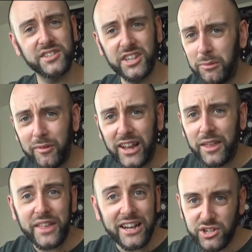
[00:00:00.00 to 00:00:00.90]
Start with
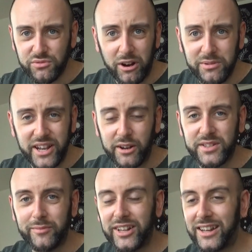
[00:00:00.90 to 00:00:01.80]
like Thatcher's Rosé or
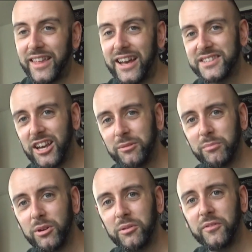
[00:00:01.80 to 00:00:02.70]
something like that
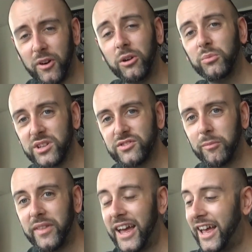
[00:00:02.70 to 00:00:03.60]
and move onwards
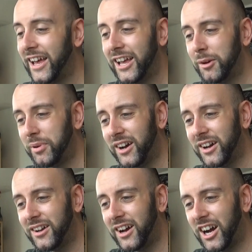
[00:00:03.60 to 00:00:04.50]
from there.
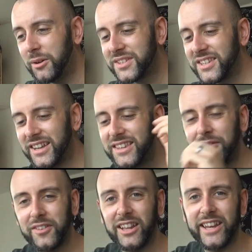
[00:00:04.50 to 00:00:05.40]
But I would say
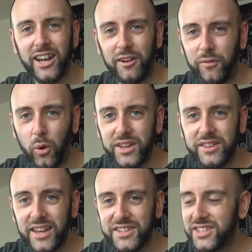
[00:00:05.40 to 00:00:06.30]
definitely
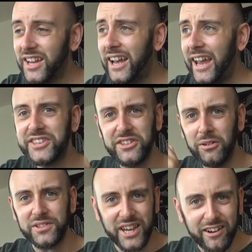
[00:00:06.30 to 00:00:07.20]
avoid this. It's
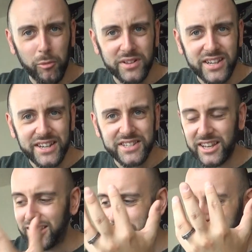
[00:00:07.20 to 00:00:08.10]
not terrible
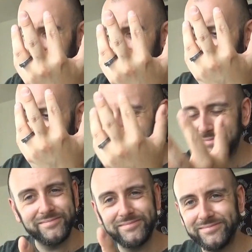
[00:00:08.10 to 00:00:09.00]
tasting, but
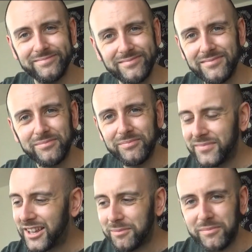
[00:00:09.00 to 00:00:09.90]

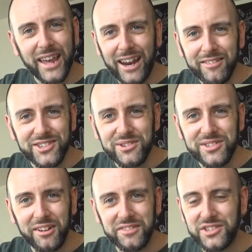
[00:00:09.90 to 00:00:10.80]
carrot
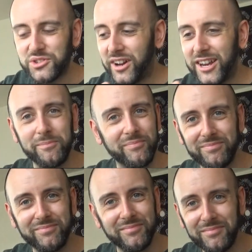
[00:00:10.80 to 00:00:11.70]
juice concentrate.
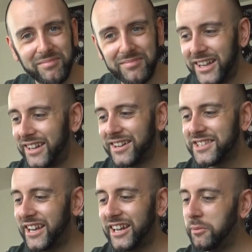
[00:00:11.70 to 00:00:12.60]
Need I
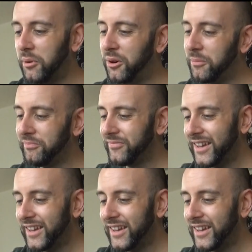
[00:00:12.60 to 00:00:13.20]
say any more?